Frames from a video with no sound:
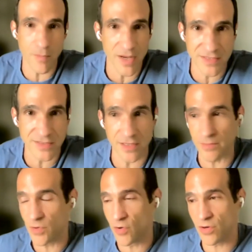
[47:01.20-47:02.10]

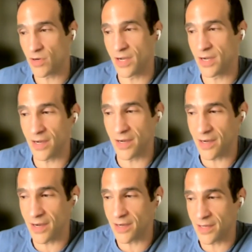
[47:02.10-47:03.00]
Muslim or
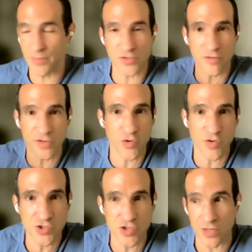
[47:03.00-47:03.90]
an observant
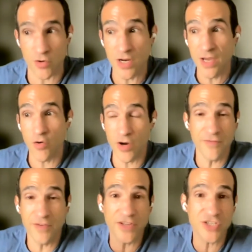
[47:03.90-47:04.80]
Christian or
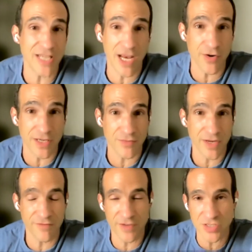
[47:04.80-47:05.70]
even a vegetarian,
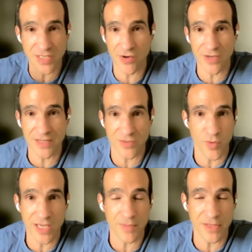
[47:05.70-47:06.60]
right? A vegetarian doesn't
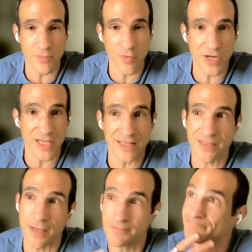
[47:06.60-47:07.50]
wake up in the morning and
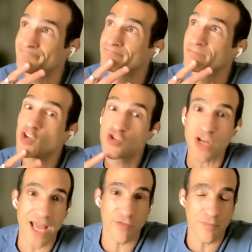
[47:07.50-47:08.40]
say, should I
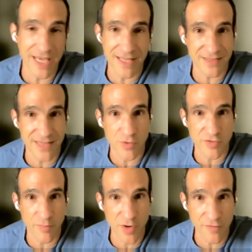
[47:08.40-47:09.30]
have a bacon sandwich
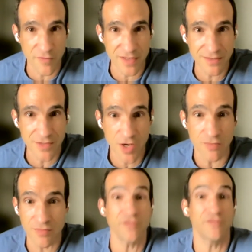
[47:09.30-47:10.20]
for breakfast? No,
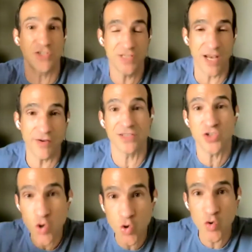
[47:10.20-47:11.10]
they're vegetarians,
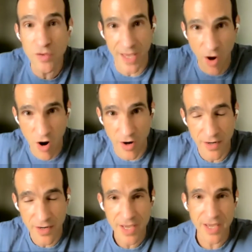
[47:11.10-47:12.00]
who they are.
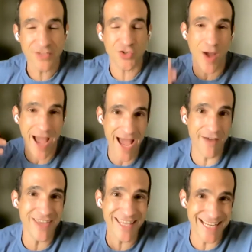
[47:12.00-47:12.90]
So
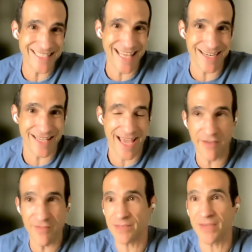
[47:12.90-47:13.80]
having an identity,
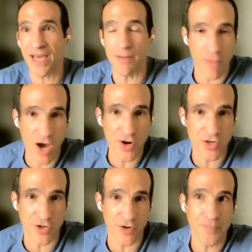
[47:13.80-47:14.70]
having some kind of
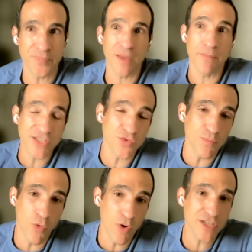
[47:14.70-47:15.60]
moniker makes you
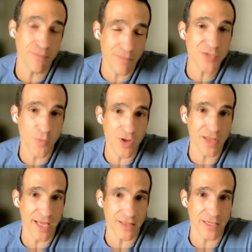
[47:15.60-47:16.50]
much more
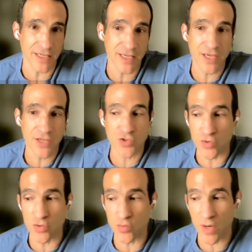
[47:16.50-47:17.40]
likely
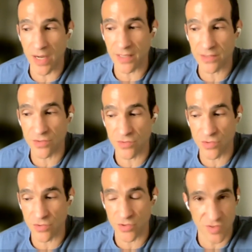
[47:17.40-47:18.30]
to
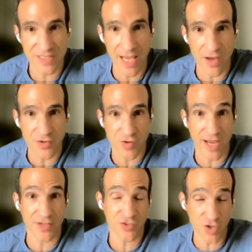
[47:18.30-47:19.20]
stay on
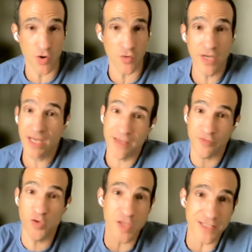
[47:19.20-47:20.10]
track. So if
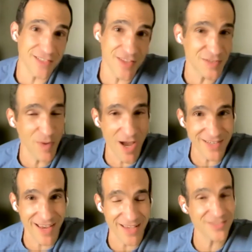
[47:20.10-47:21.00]
you listen to this
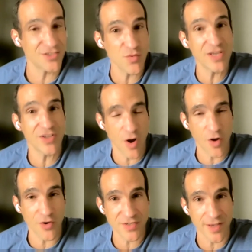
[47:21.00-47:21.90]
podcast, you can call
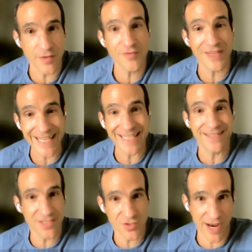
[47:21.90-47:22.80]
yourself
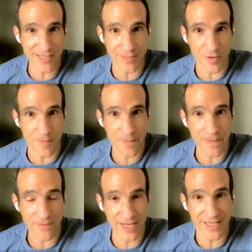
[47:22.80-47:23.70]
Indistractable.
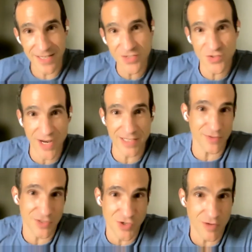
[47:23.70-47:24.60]
Right? Indistractable
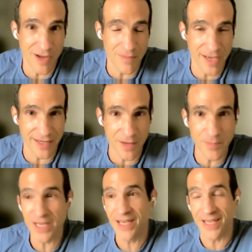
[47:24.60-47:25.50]
is a term I made up.
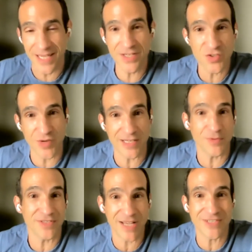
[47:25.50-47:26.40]

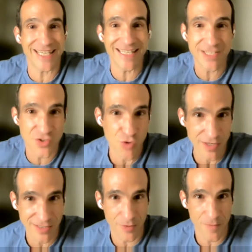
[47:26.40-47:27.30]
Indistractable sounds like
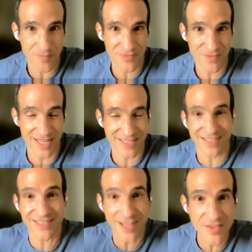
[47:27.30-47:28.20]
indestructible, right? It's a
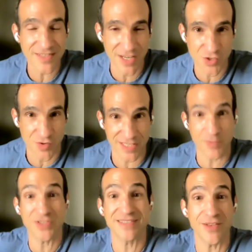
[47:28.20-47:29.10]
skill of the century. It's
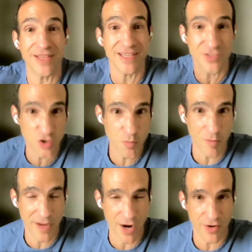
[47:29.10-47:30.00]
supposed to sound like a
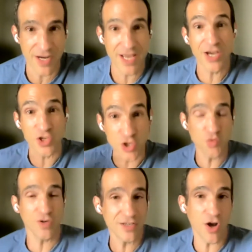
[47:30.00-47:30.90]
superpower. You
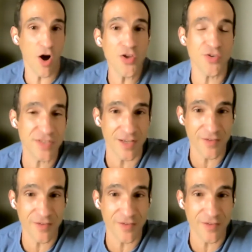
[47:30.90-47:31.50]
can call yourself.